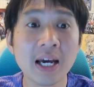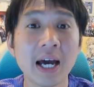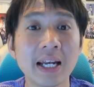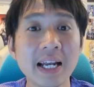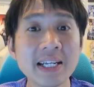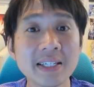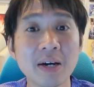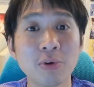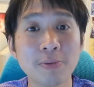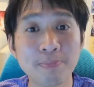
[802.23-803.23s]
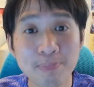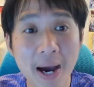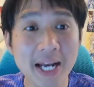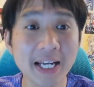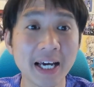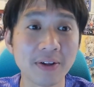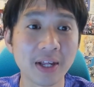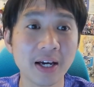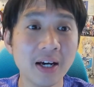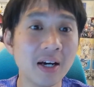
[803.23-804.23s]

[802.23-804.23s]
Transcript: And Leicester were battling out there.